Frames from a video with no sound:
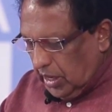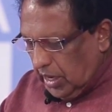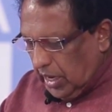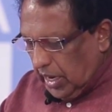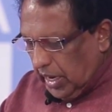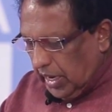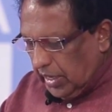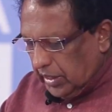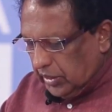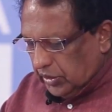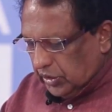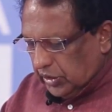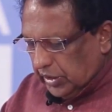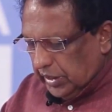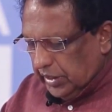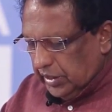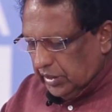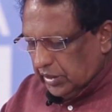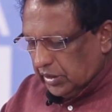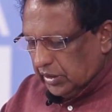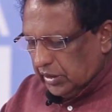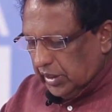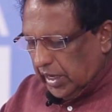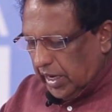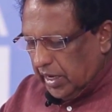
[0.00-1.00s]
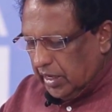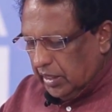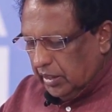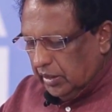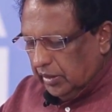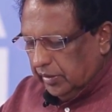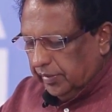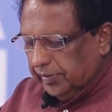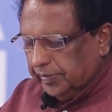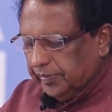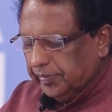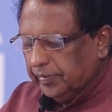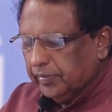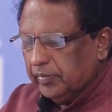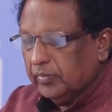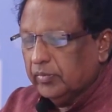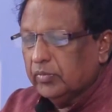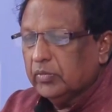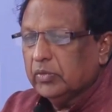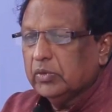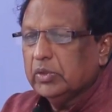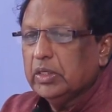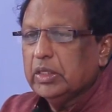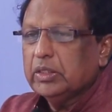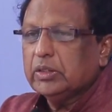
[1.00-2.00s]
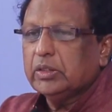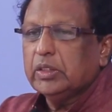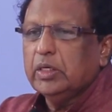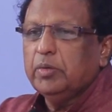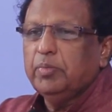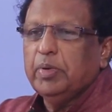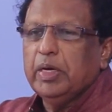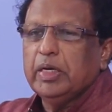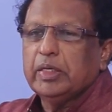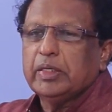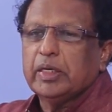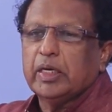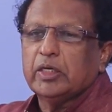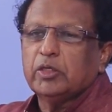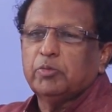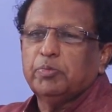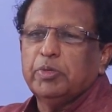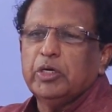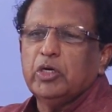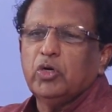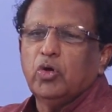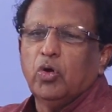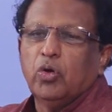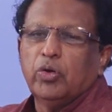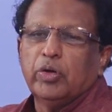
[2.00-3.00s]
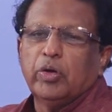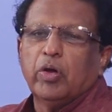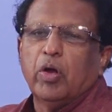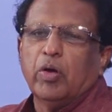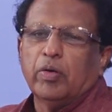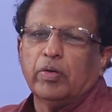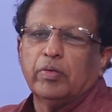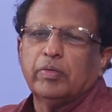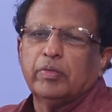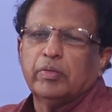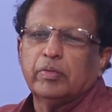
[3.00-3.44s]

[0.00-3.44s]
and since then this debate has been going on.